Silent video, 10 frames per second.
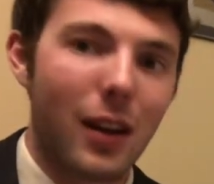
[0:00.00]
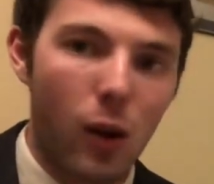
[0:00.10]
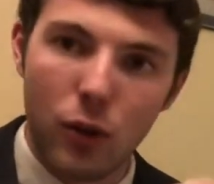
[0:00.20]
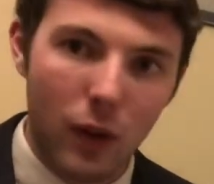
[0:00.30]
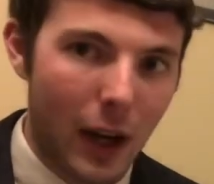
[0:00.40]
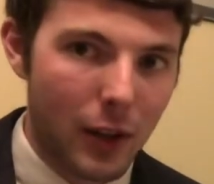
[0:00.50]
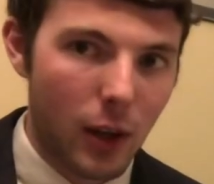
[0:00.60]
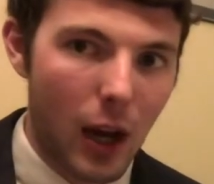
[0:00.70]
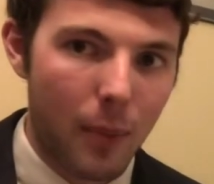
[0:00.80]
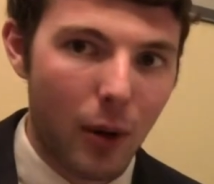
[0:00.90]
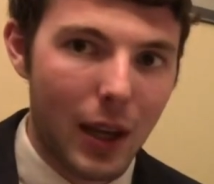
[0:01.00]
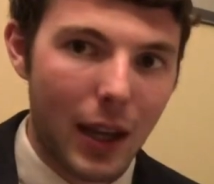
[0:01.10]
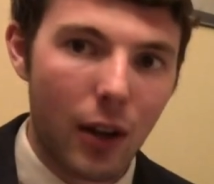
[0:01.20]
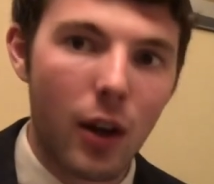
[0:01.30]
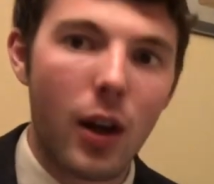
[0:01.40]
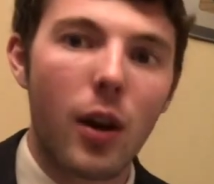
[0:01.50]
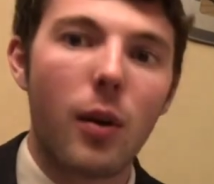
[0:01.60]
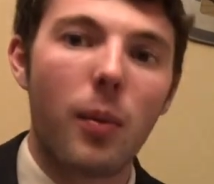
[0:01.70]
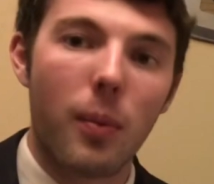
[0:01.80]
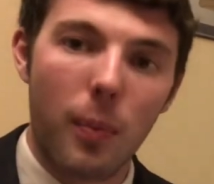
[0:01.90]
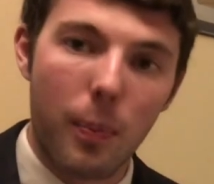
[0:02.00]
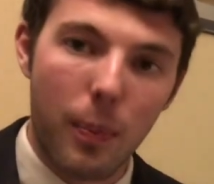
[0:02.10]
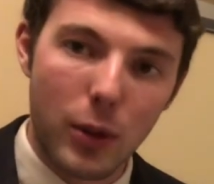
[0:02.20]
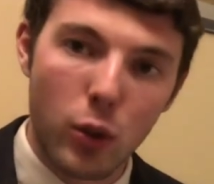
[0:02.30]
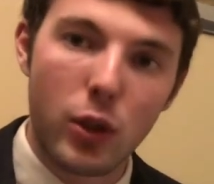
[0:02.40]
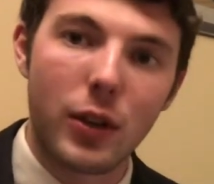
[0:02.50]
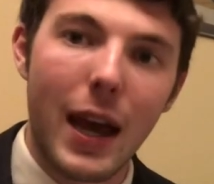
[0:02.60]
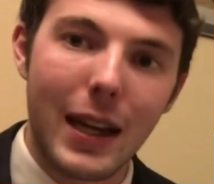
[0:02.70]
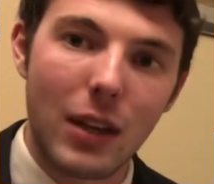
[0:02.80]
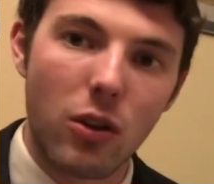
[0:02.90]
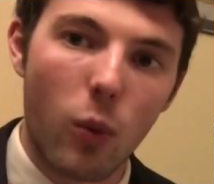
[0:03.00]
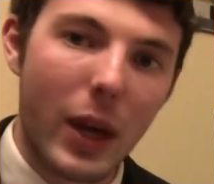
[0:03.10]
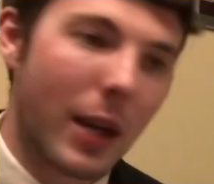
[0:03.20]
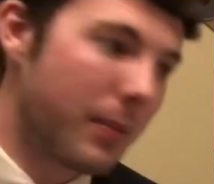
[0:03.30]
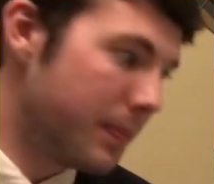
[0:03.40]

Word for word: that that's a lot to comprehend, but Georgia Tech gets the win.